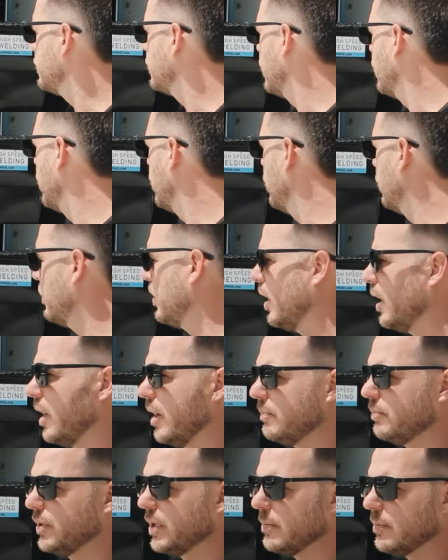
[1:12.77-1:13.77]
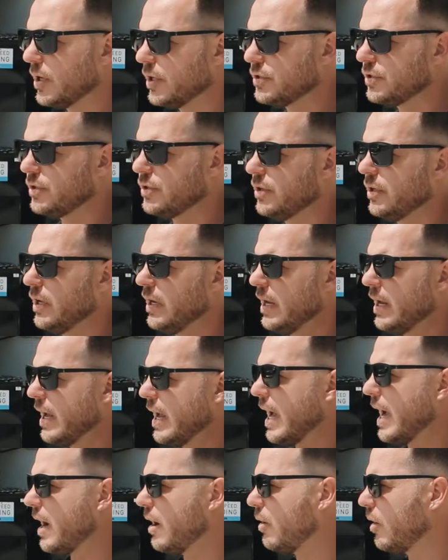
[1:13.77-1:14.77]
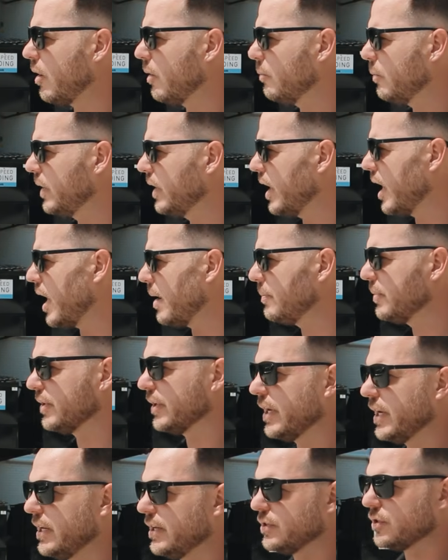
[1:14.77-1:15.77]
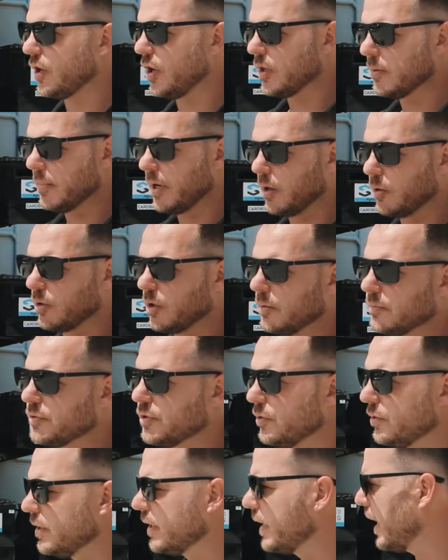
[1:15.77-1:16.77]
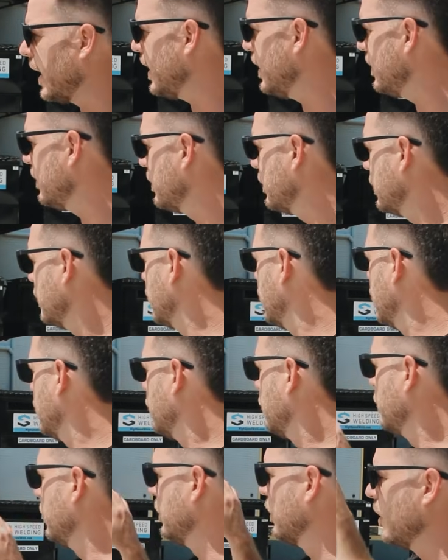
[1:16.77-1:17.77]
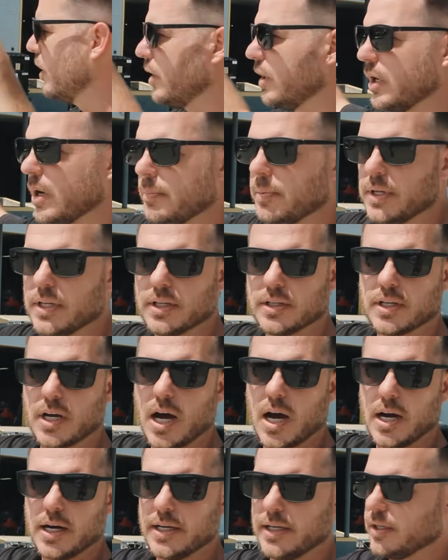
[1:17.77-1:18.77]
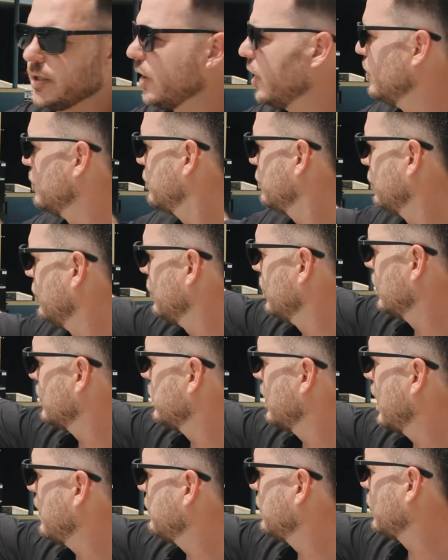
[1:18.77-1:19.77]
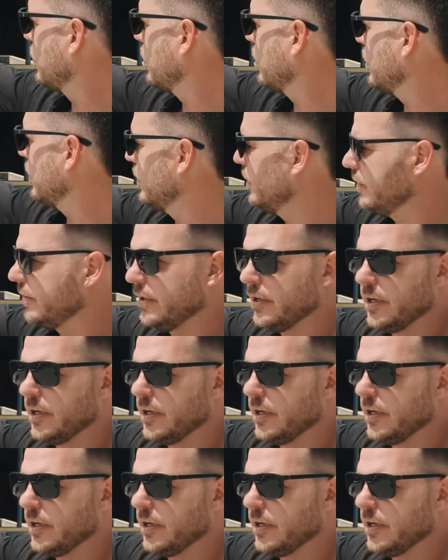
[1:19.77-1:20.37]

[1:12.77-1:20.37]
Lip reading: So pretty much how we operate is all the metal comes through the gate. We load it up in the dock. It goes through this left door.